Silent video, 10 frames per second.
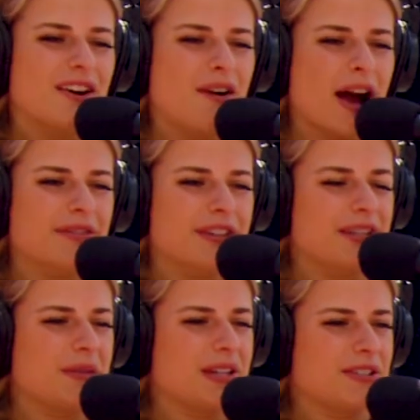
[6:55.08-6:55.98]
I
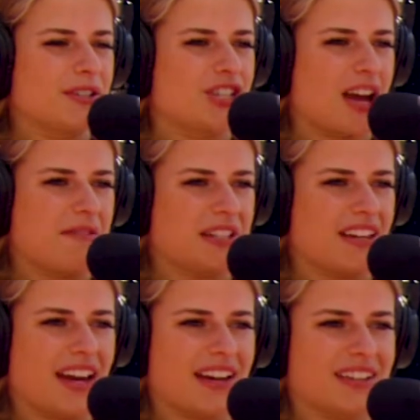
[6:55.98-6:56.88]
really want to do a Chevy
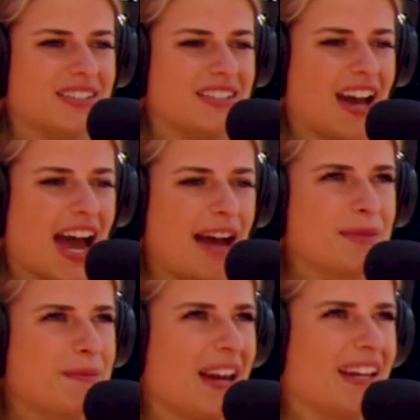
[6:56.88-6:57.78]
next. I'm
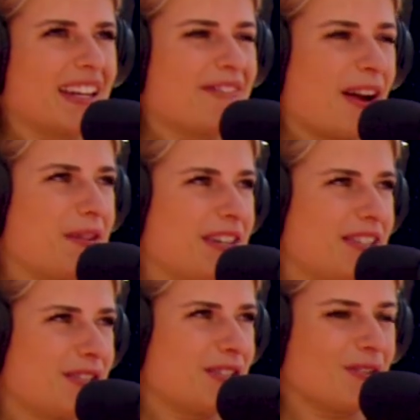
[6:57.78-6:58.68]
debating if I want to
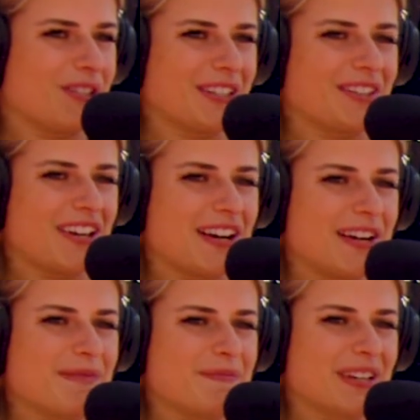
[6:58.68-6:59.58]
do a dually or
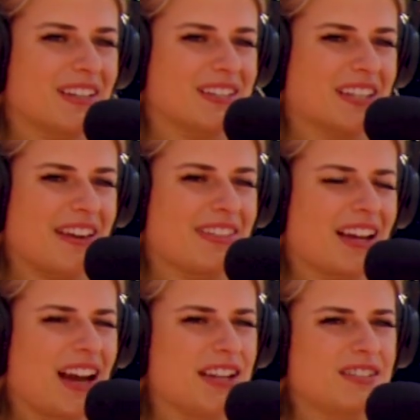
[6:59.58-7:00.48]
not because I
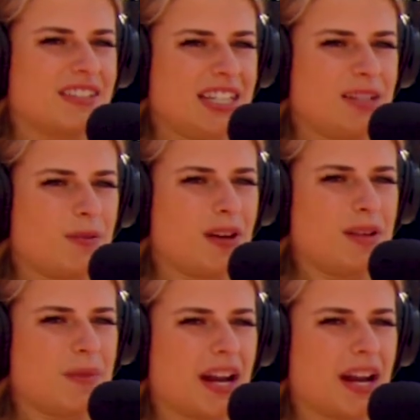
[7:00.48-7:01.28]
think I need one, but I